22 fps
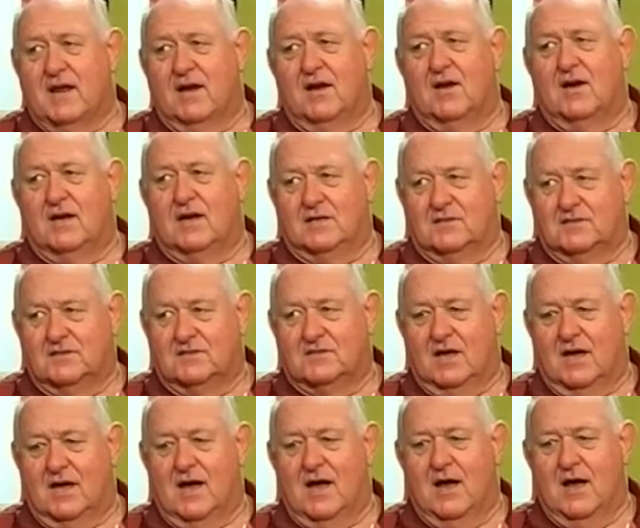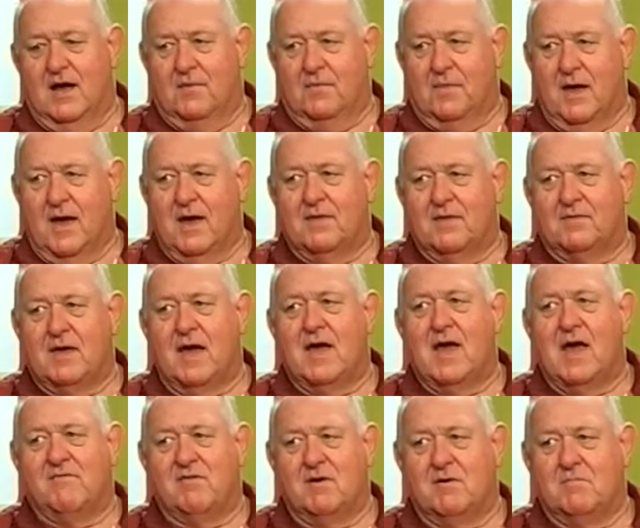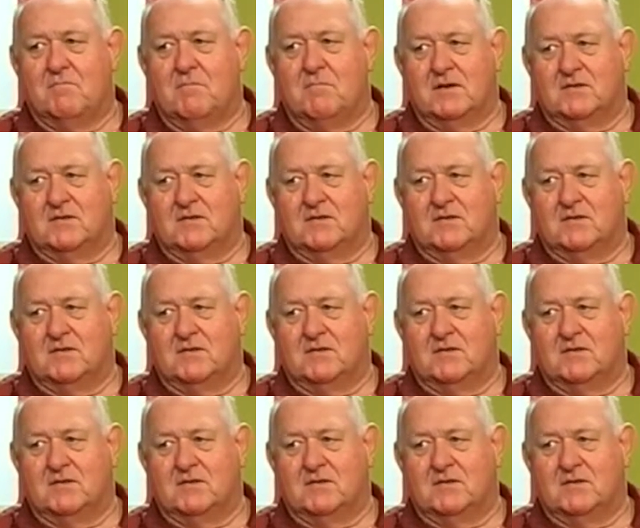Airlines, they have a